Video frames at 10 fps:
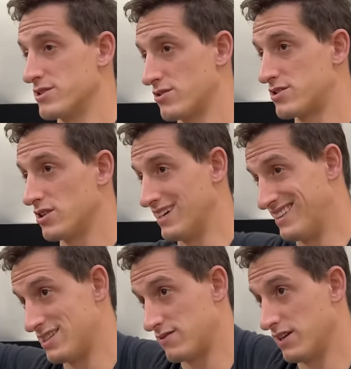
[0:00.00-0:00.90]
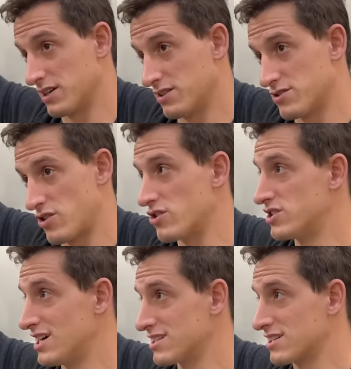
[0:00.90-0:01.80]
zone still in this vehicle. So there
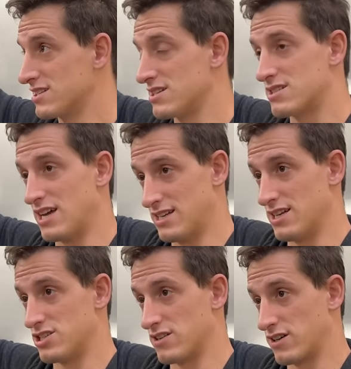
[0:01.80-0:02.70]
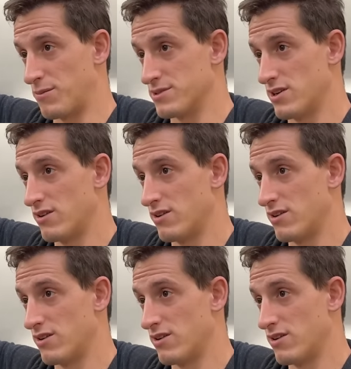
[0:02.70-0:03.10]
does exist 18 inches of crumple zone.